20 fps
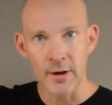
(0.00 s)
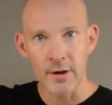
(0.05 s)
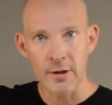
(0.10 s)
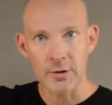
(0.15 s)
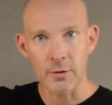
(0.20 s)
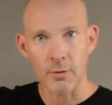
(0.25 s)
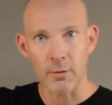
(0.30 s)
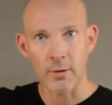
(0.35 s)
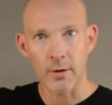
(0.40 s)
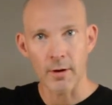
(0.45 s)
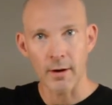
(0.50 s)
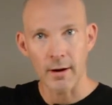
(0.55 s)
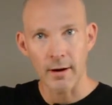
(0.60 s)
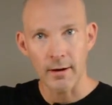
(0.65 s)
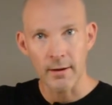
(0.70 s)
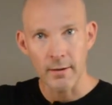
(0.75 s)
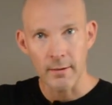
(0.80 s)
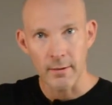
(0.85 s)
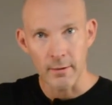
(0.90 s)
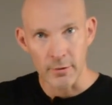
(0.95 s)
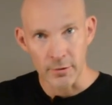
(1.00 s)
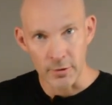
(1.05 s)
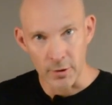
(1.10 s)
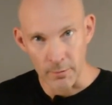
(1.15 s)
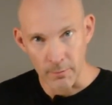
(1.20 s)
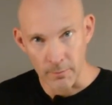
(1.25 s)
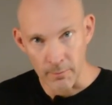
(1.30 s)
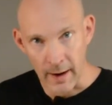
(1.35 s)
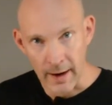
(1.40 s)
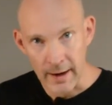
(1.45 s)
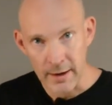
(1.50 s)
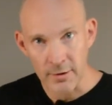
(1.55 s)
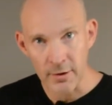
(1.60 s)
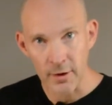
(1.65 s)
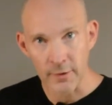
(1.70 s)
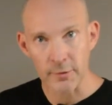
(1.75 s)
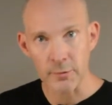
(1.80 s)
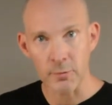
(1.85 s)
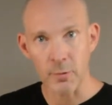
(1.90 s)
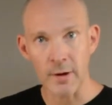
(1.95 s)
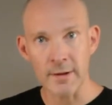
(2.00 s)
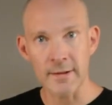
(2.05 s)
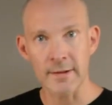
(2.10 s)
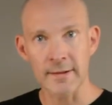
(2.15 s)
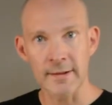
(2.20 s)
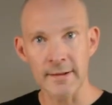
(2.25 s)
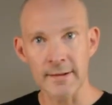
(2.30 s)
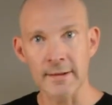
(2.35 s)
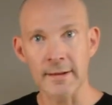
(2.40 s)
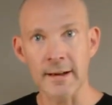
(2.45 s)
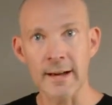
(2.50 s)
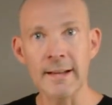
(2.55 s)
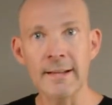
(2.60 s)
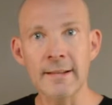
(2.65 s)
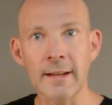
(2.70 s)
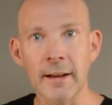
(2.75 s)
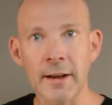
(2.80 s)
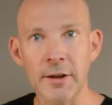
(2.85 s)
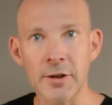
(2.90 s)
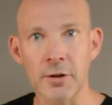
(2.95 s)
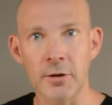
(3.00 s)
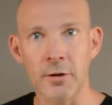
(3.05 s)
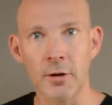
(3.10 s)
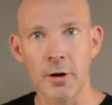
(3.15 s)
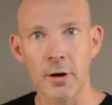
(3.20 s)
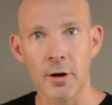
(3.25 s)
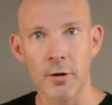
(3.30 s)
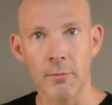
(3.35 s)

So your Mycroft voice assistant installation